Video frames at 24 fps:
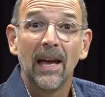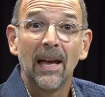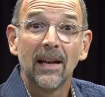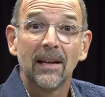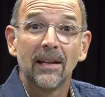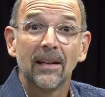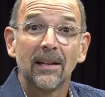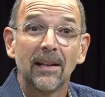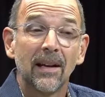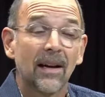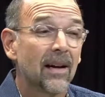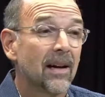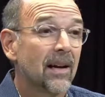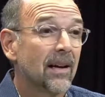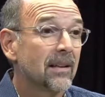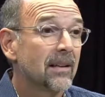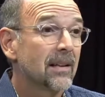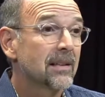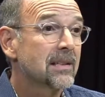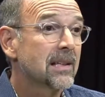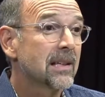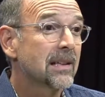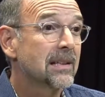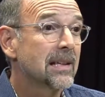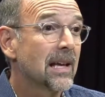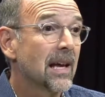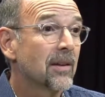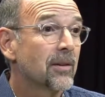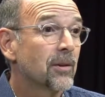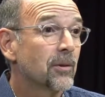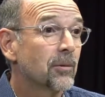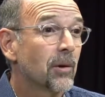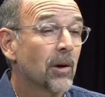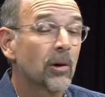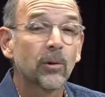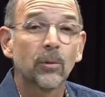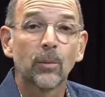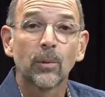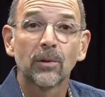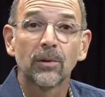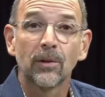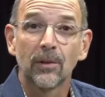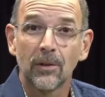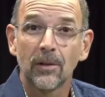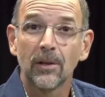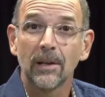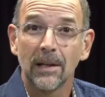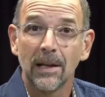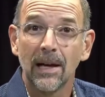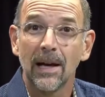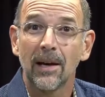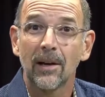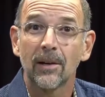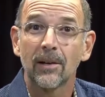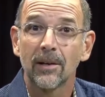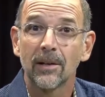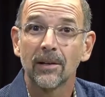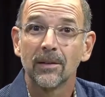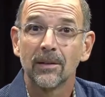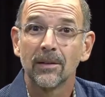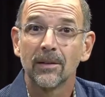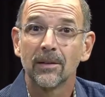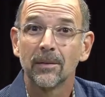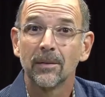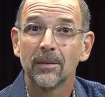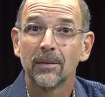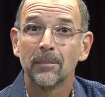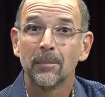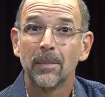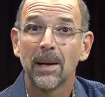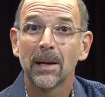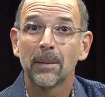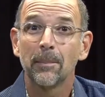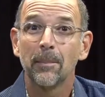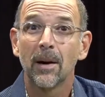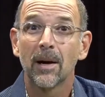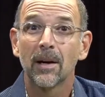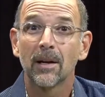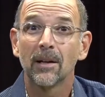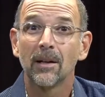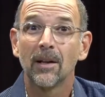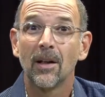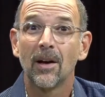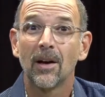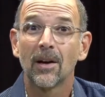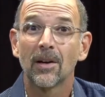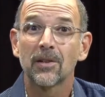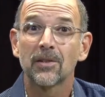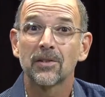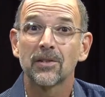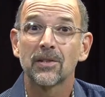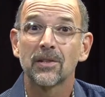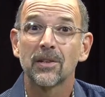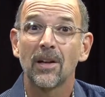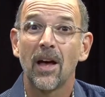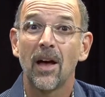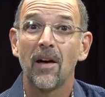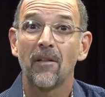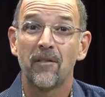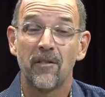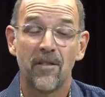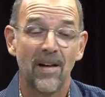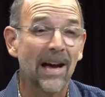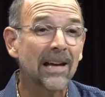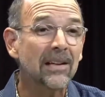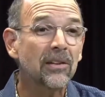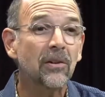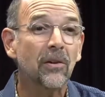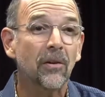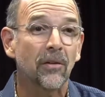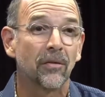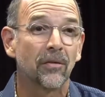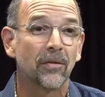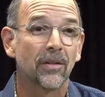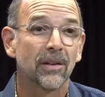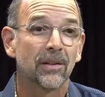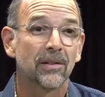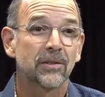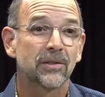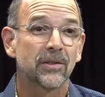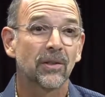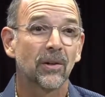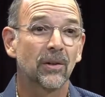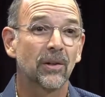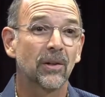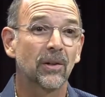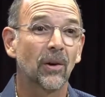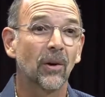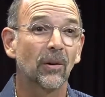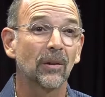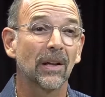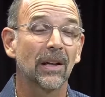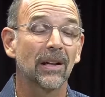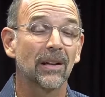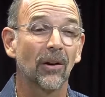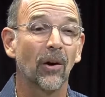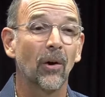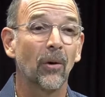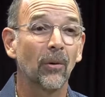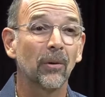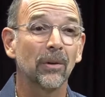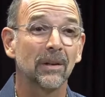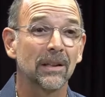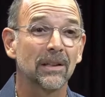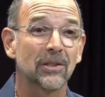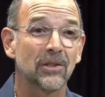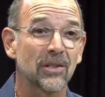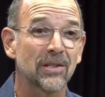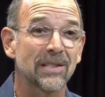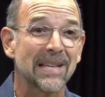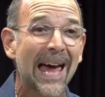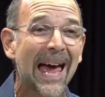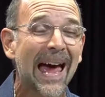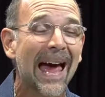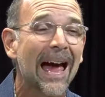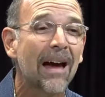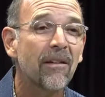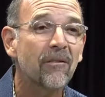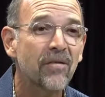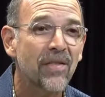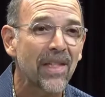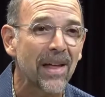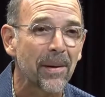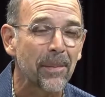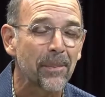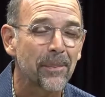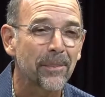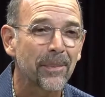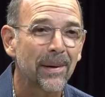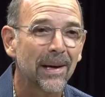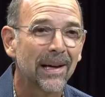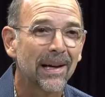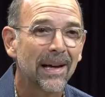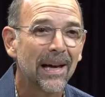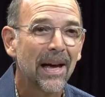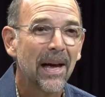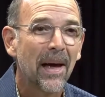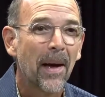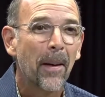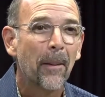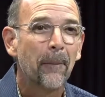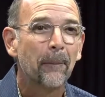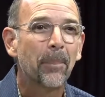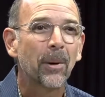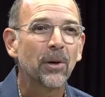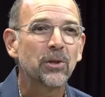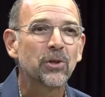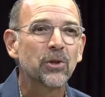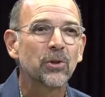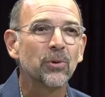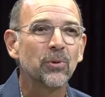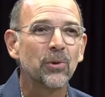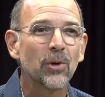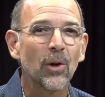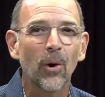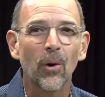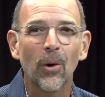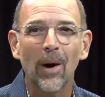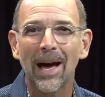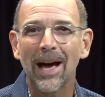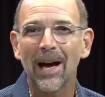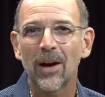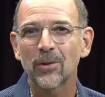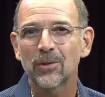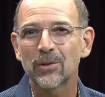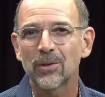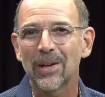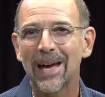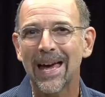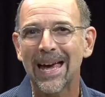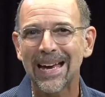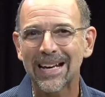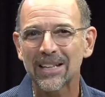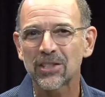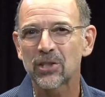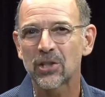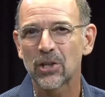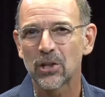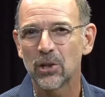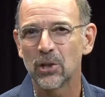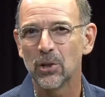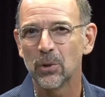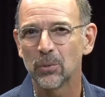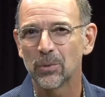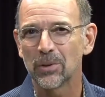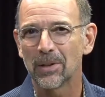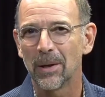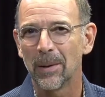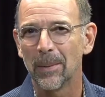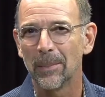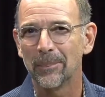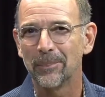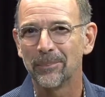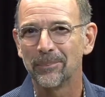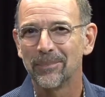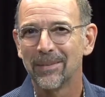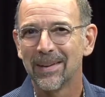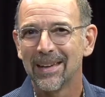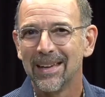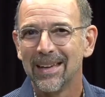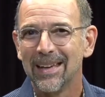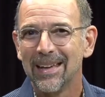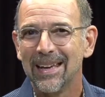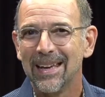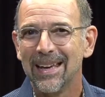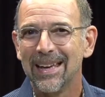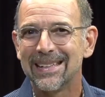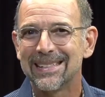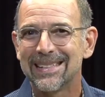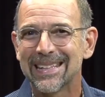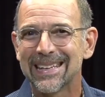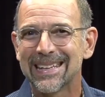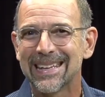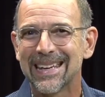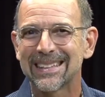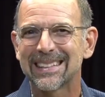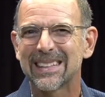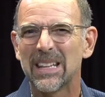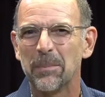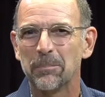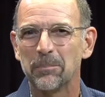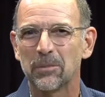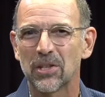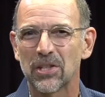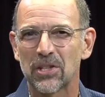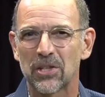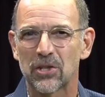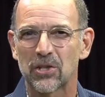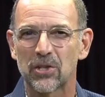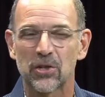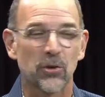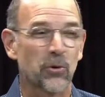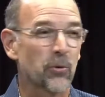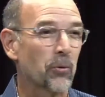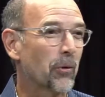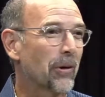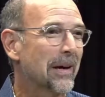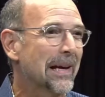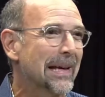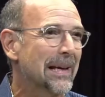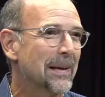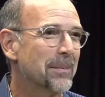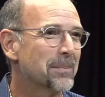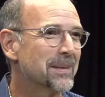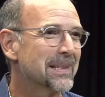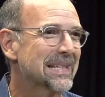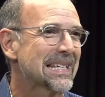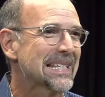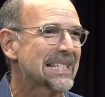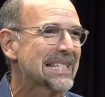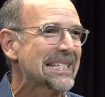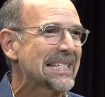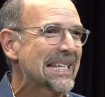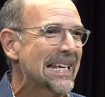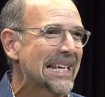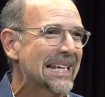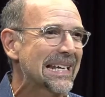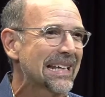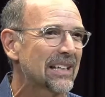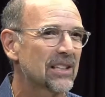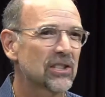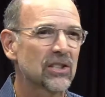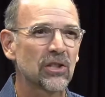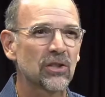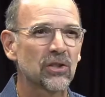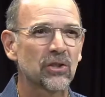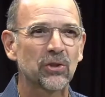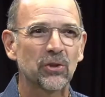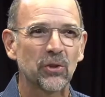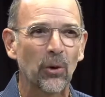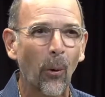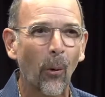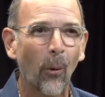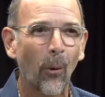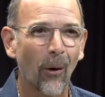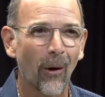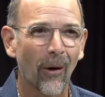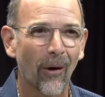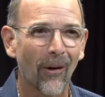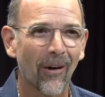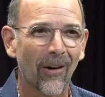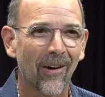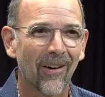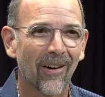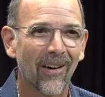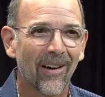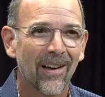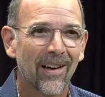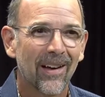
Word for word: and uh, let's get down the road with learning how to make monologues effective. So you don't only, only just have them, but you know how to execute them and to get them to scream, to sing, to soar.